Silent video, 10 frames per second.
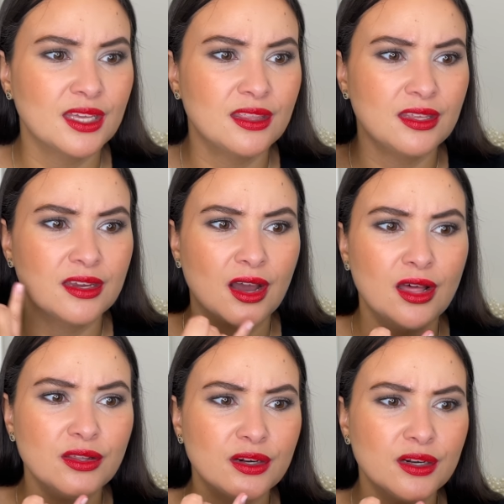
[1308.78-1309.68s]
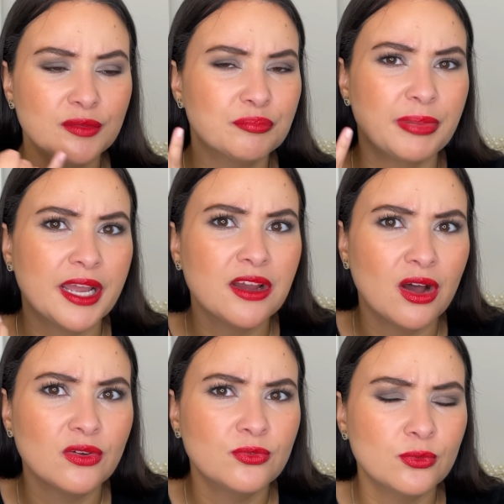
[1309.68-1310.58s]
the color
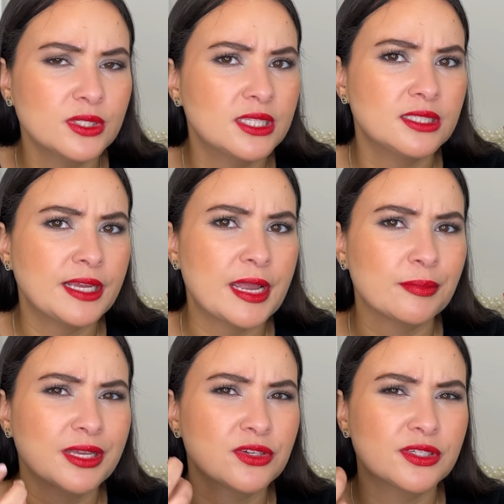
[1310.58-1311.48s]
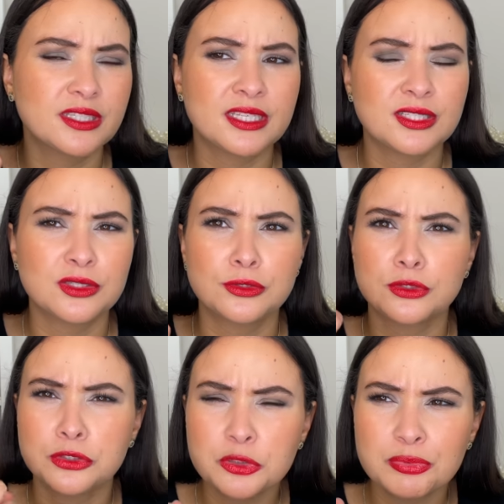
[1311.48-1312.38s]
payoff was the same. Like just this
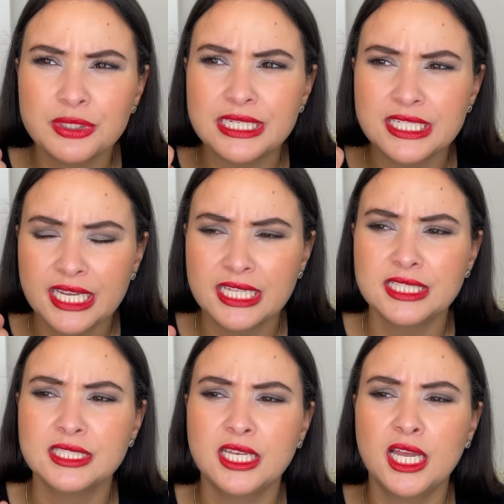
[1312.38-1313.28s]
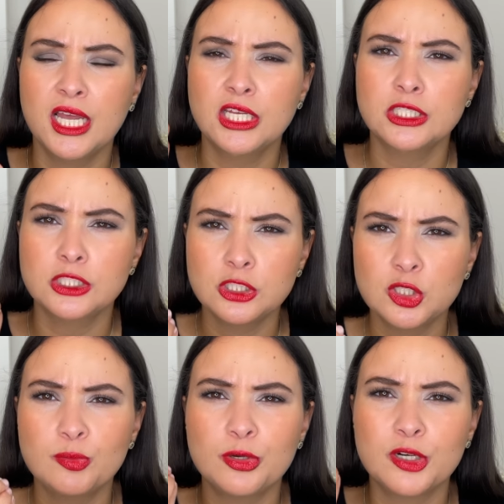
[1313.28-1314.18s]
super intense,
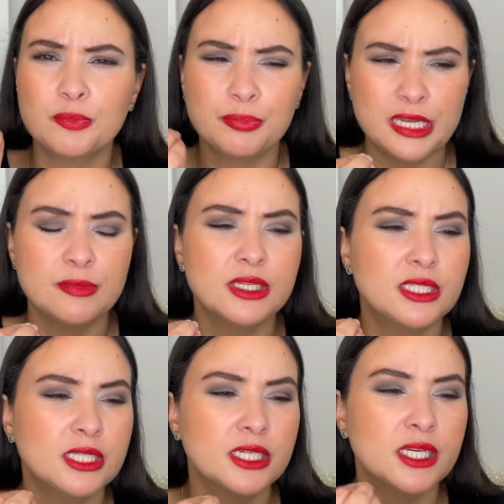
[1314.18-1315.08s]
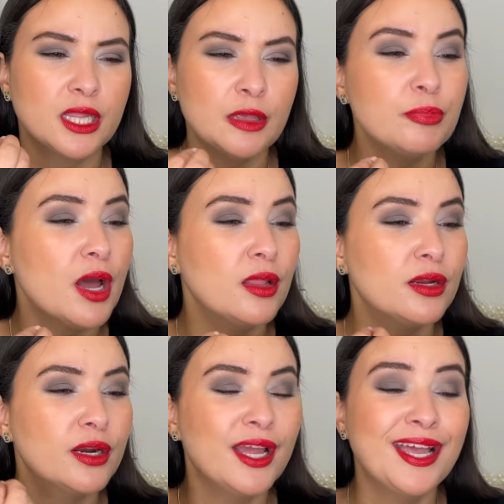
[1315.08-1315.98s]
super pigmented lip
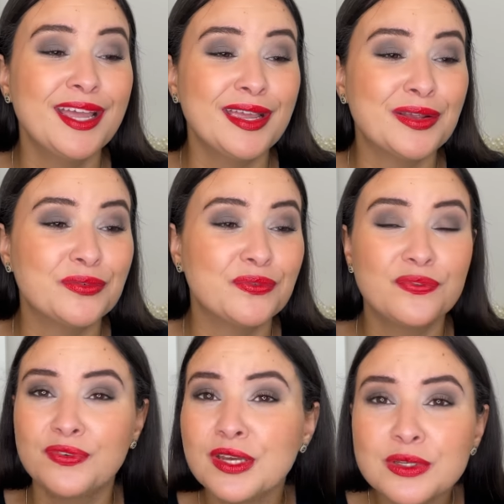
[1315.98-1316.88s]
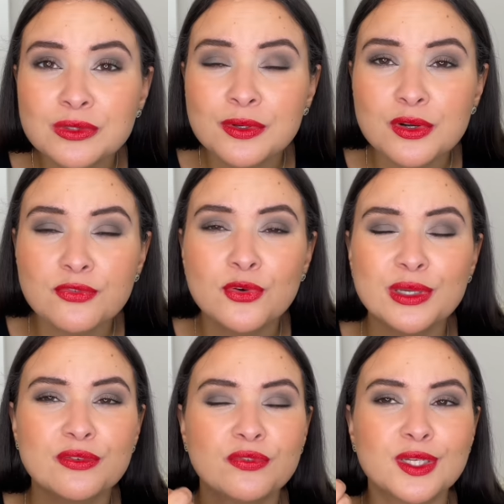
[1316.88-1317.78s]
color. It feels wonderful.
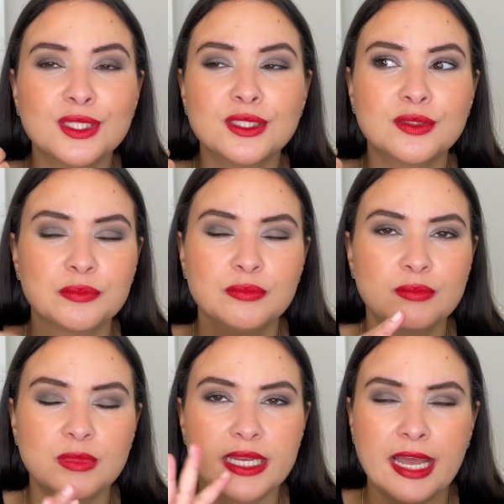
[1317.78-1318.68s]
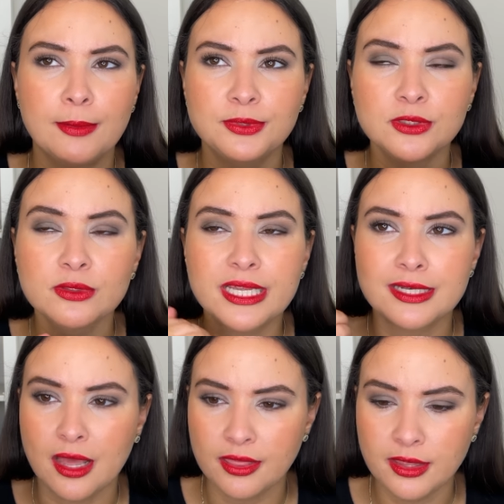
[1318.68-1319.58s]
It feels like absolutely
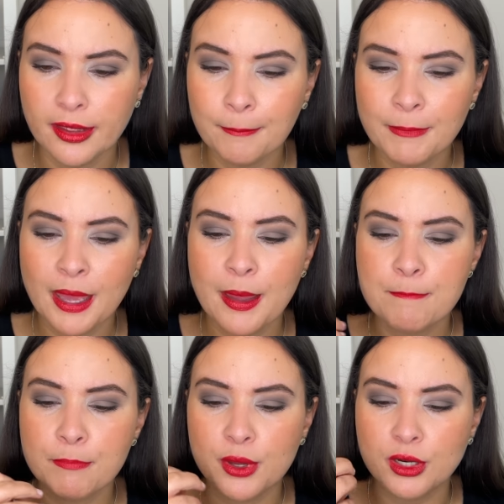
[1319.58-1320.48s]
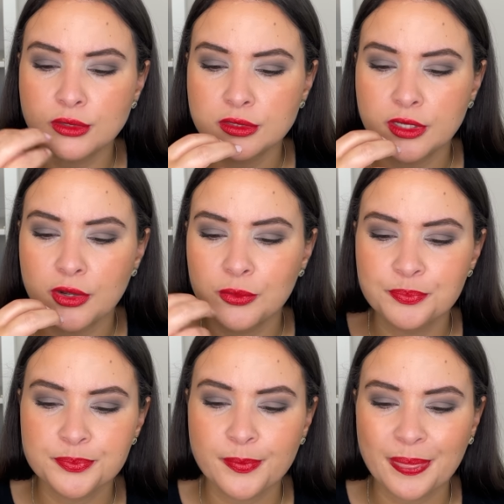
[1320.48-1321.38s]
nothing, but
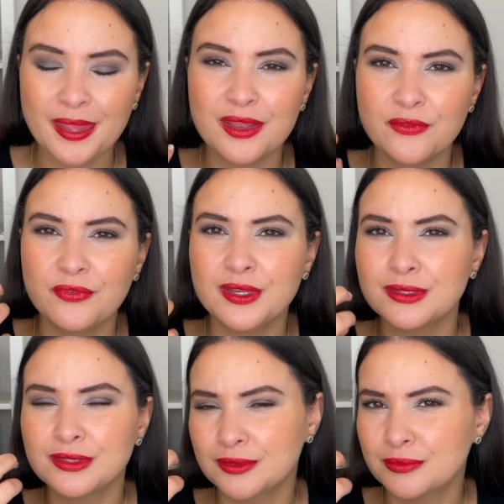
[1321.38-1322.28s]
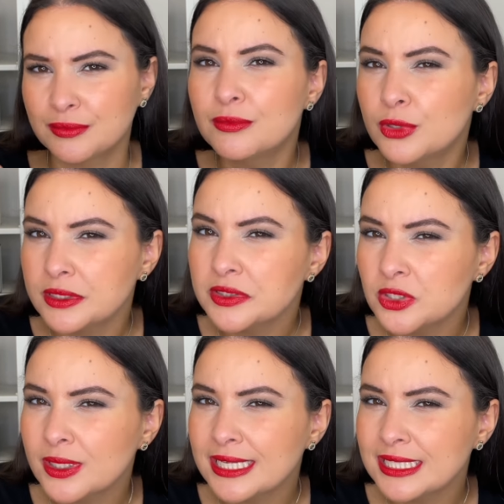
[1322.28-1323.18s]
also it feels
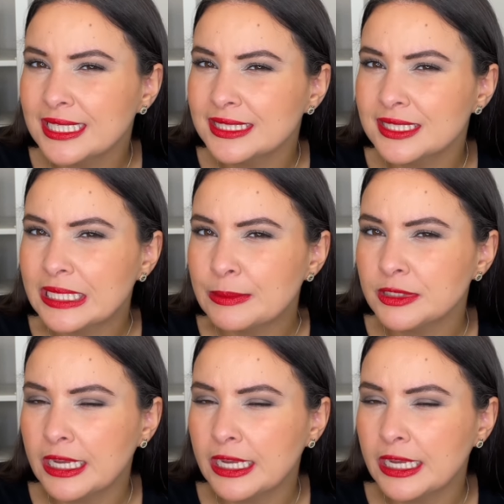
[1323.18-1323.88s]
moisturizing at the same